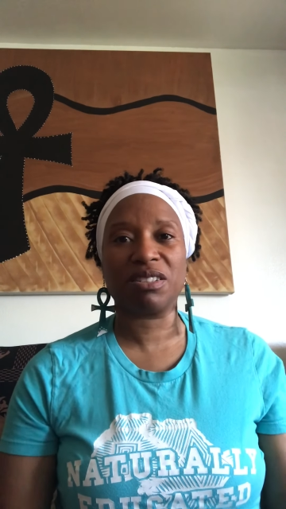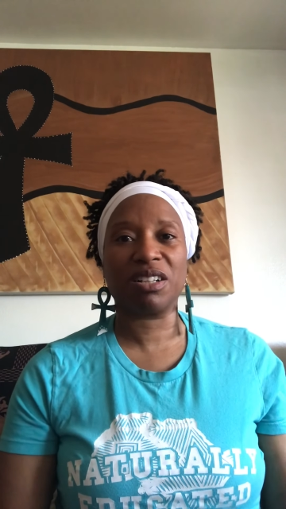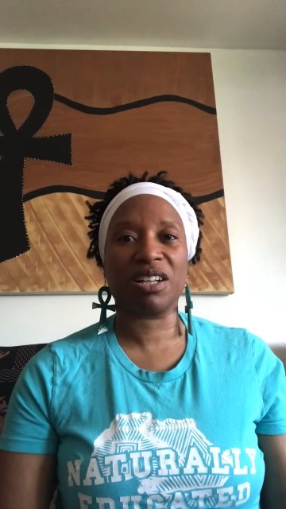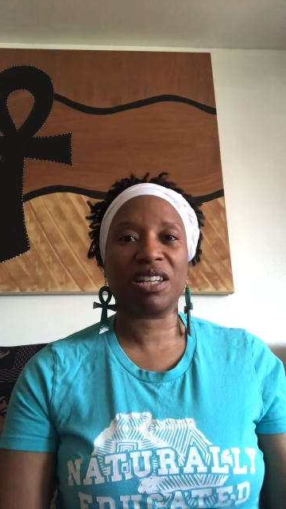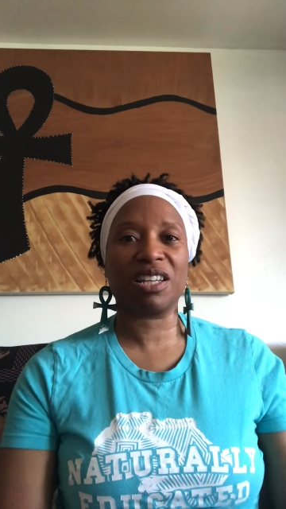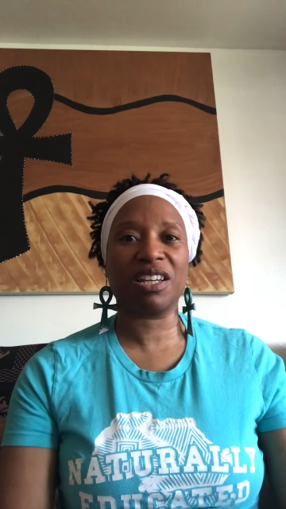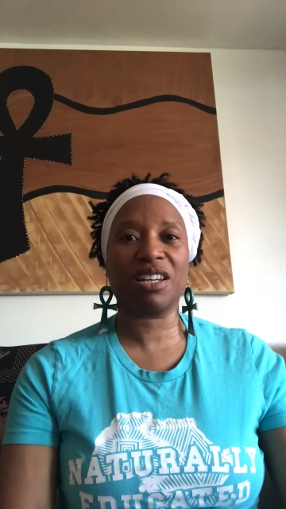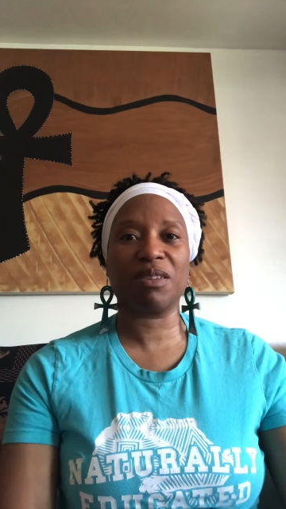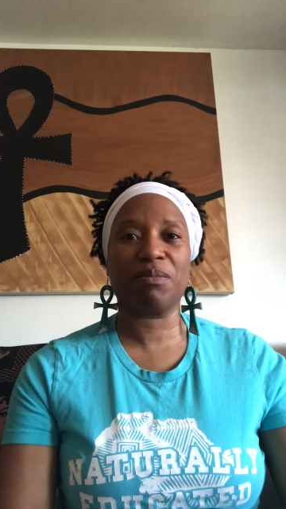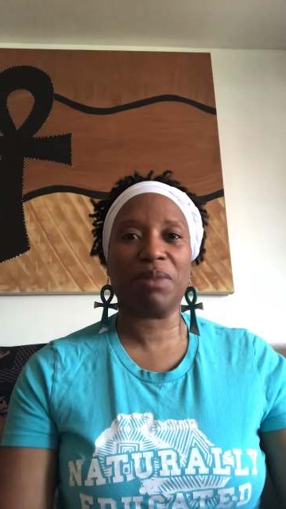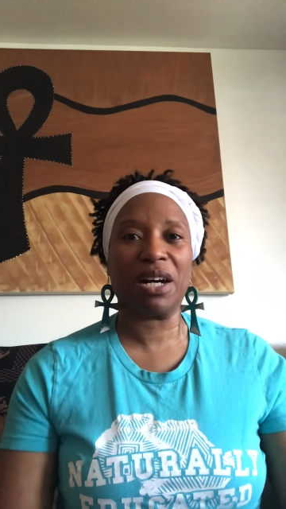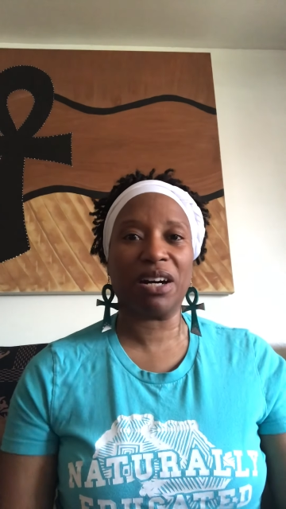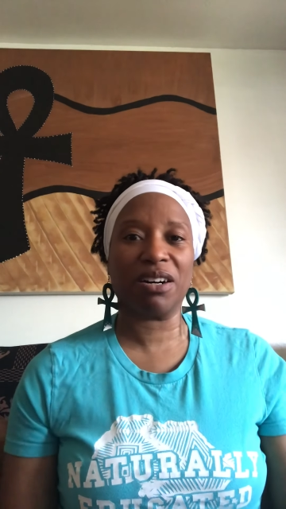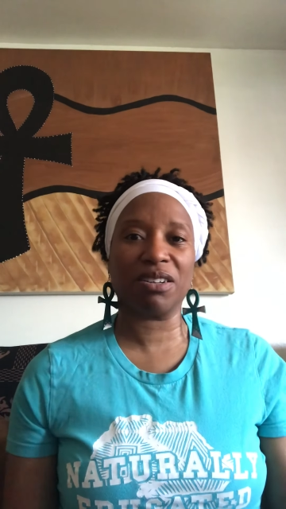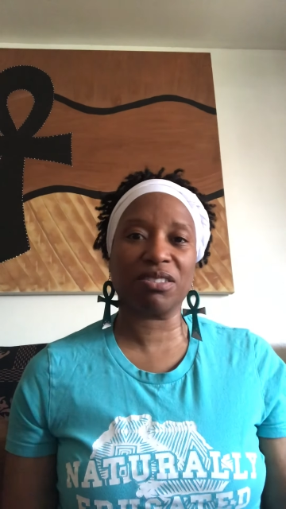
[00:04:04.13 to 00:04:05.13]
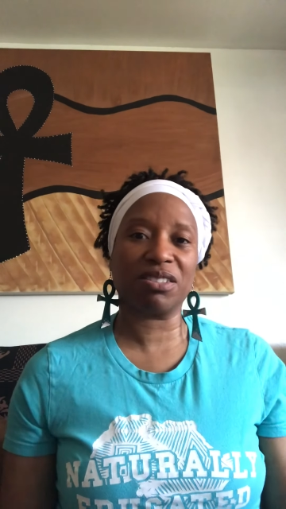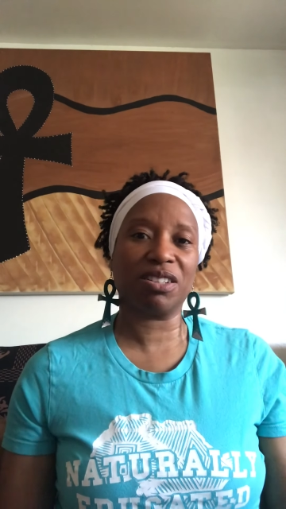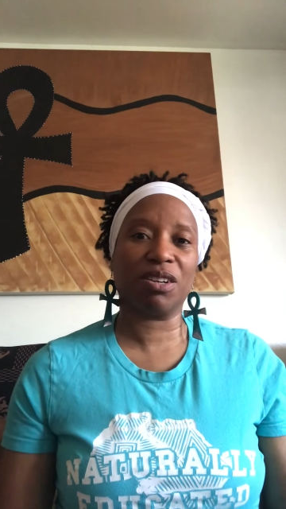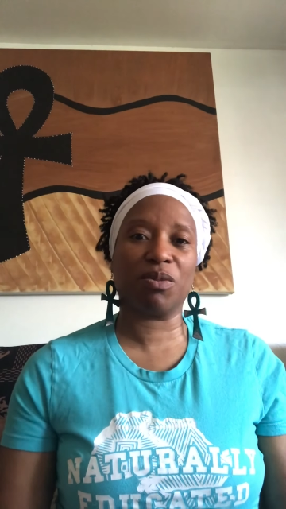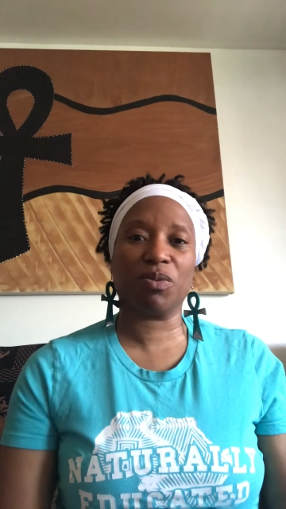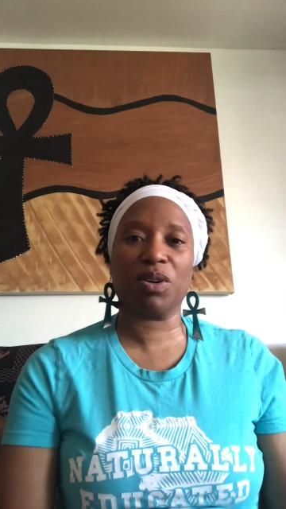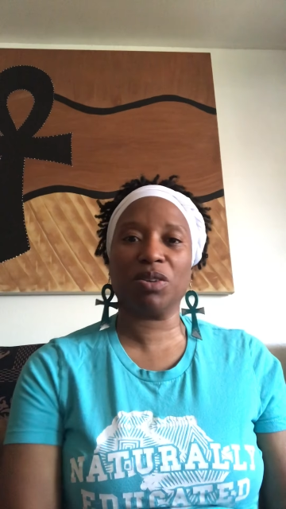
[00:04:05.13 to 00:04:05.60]
They're kicking balls,
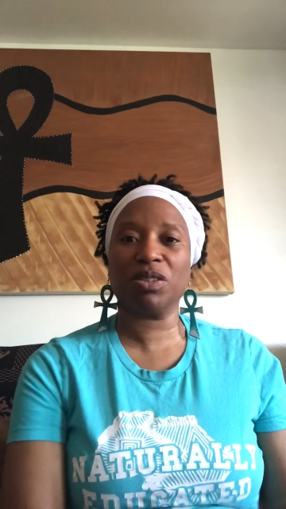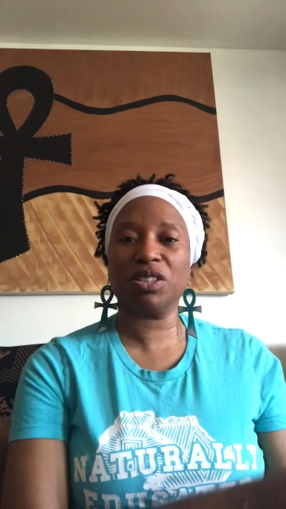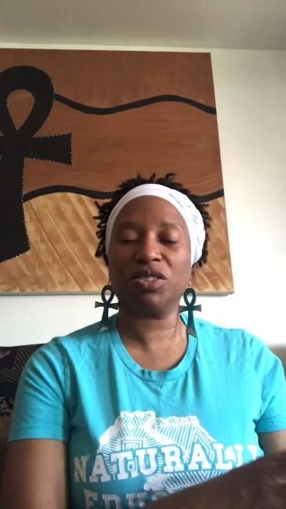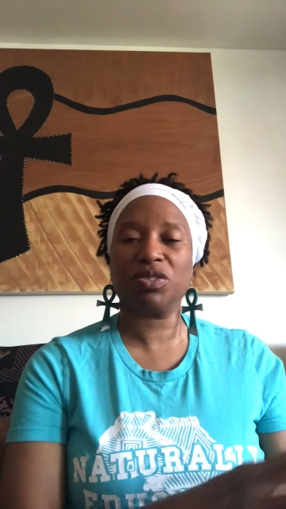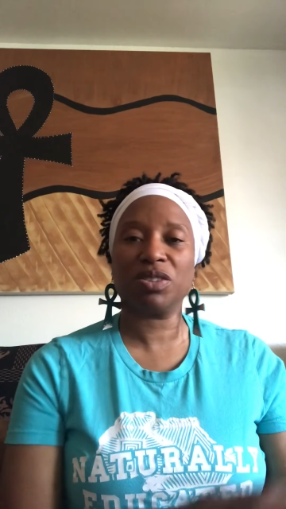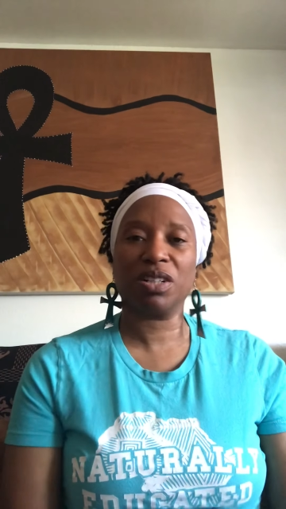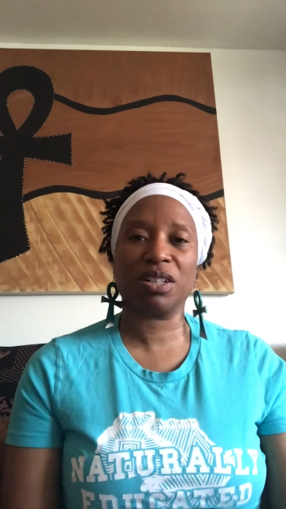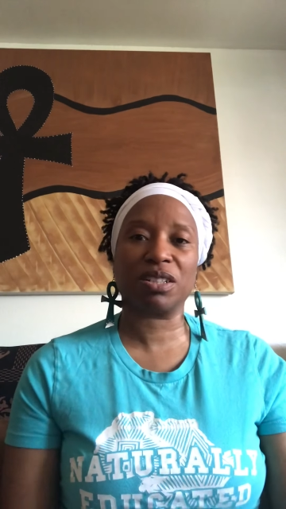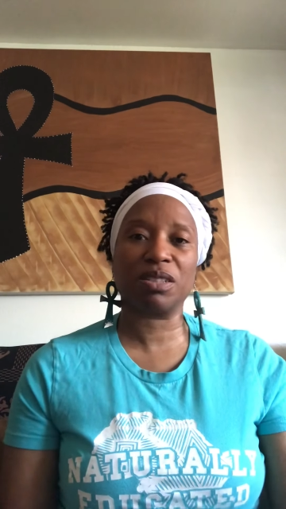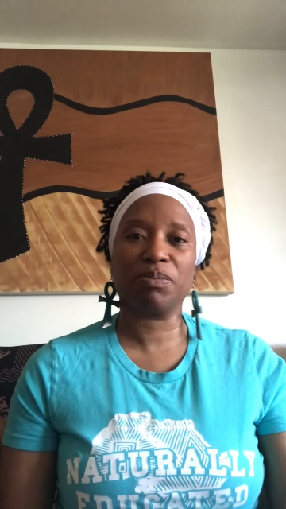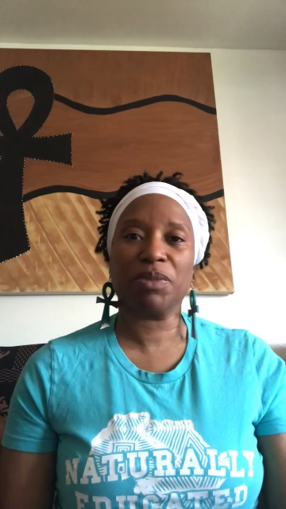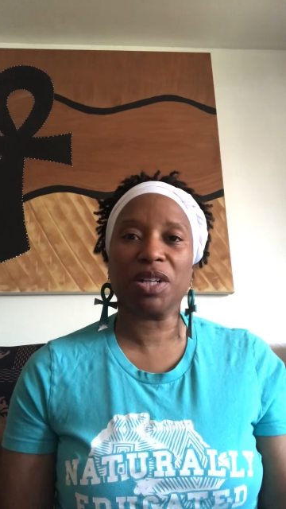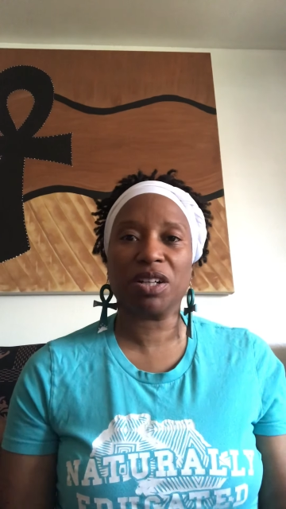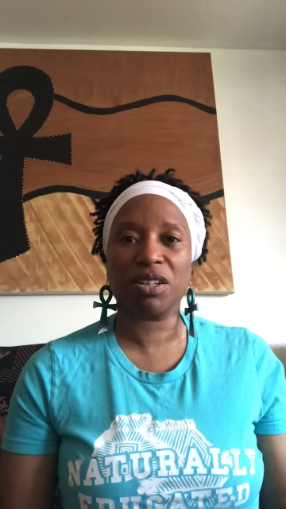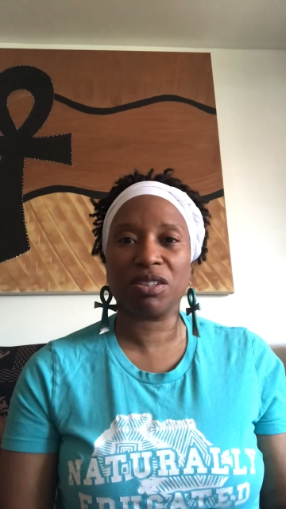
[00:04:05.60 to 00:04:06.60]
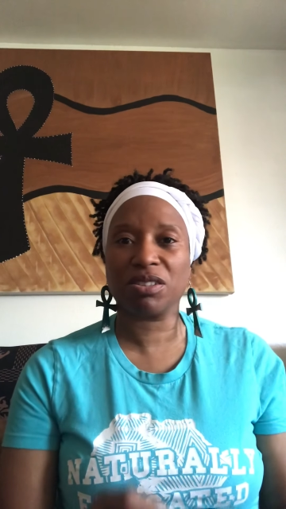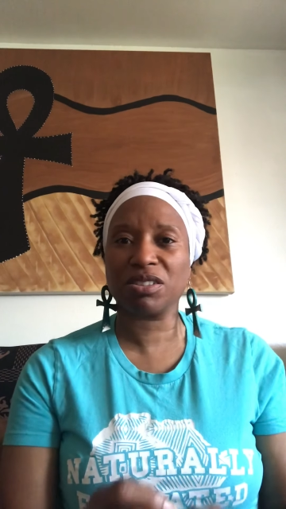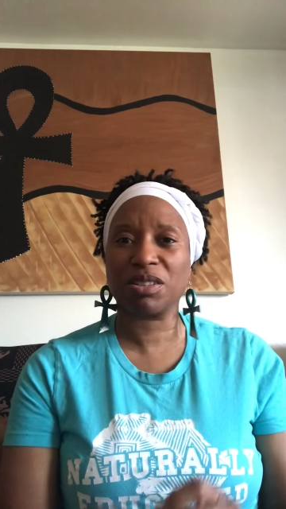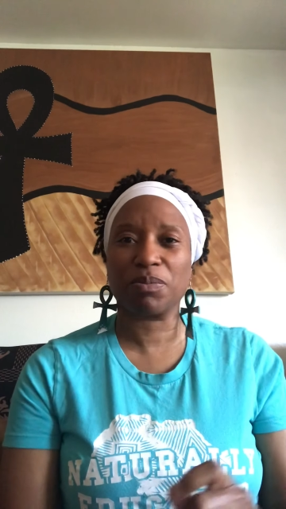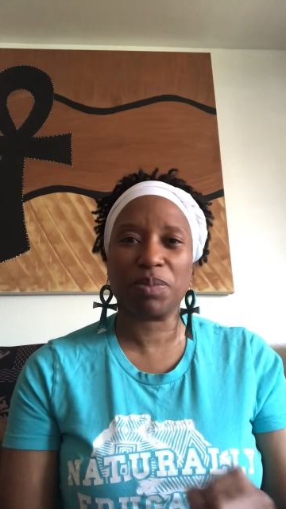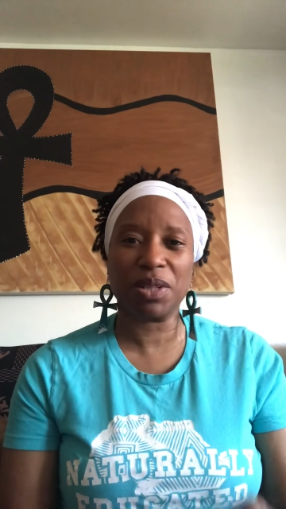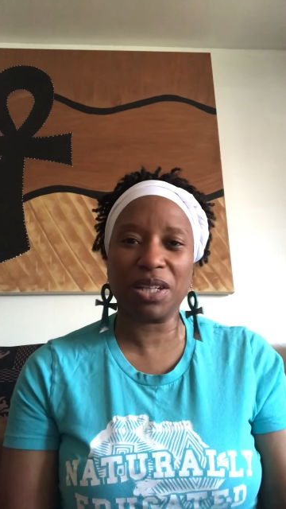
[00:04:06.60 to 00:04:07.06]
they're rolling trucks, but
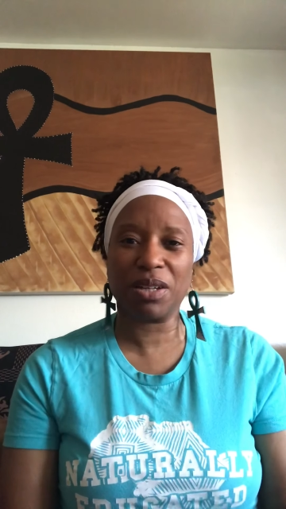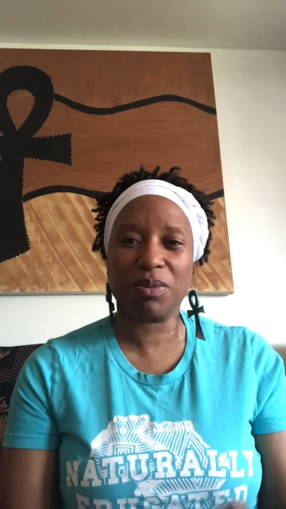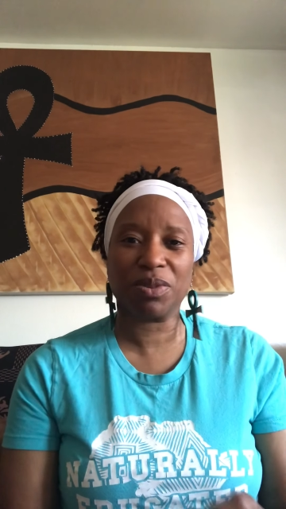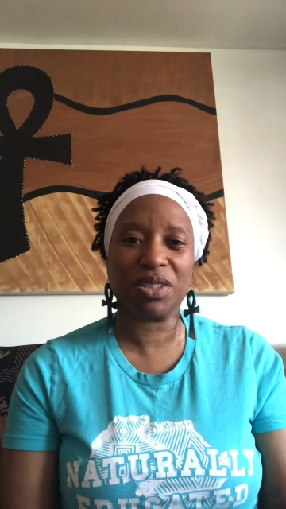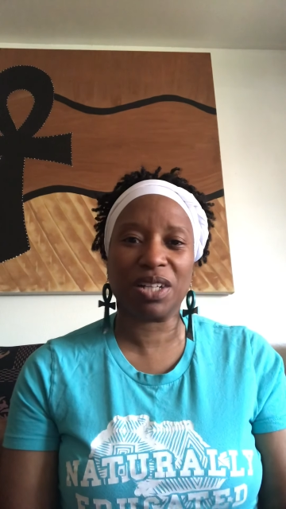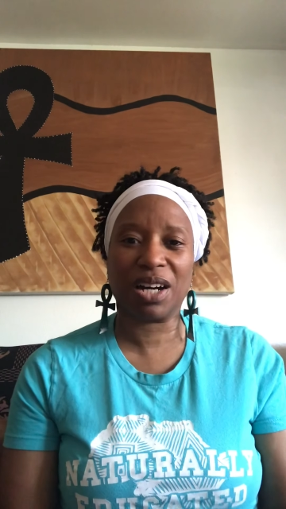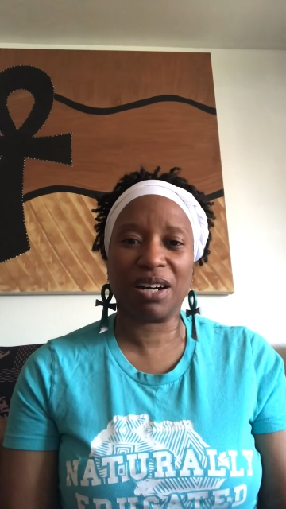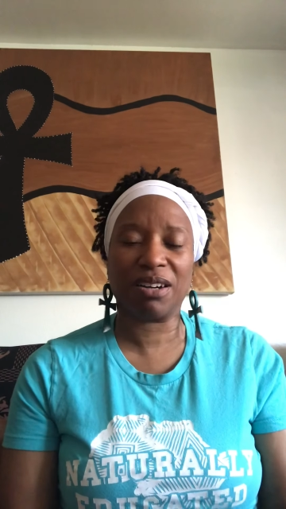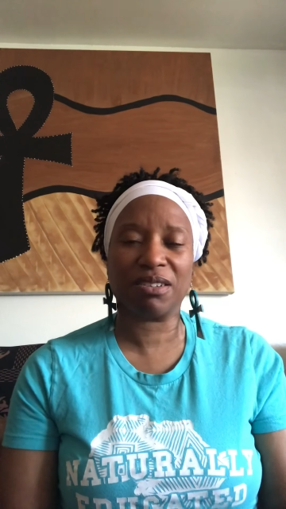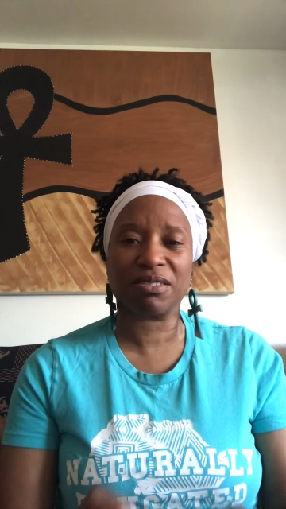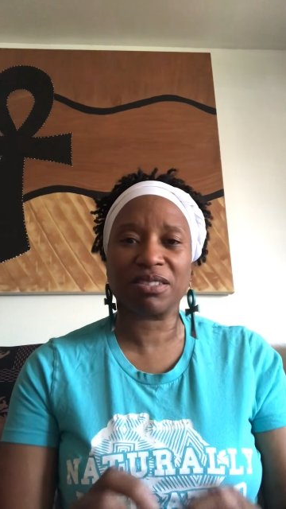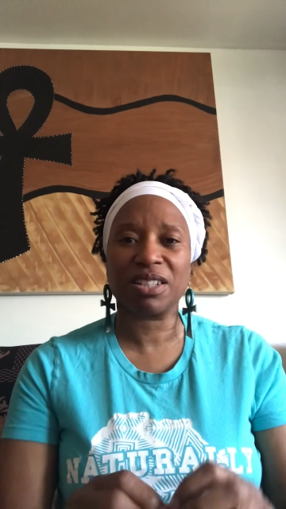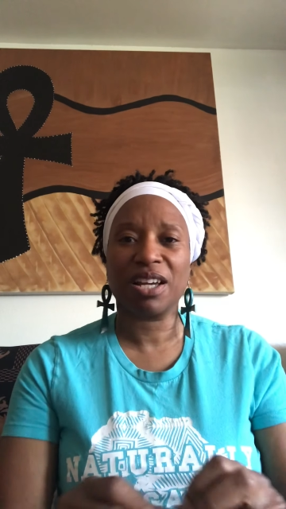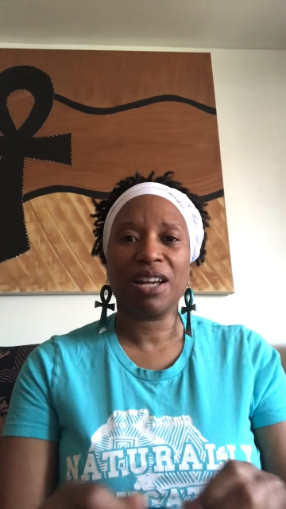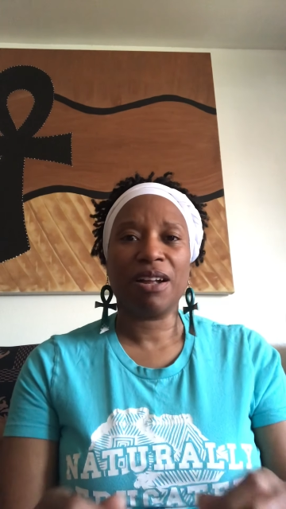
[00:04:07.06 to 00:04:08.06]
girls are playing with dolls.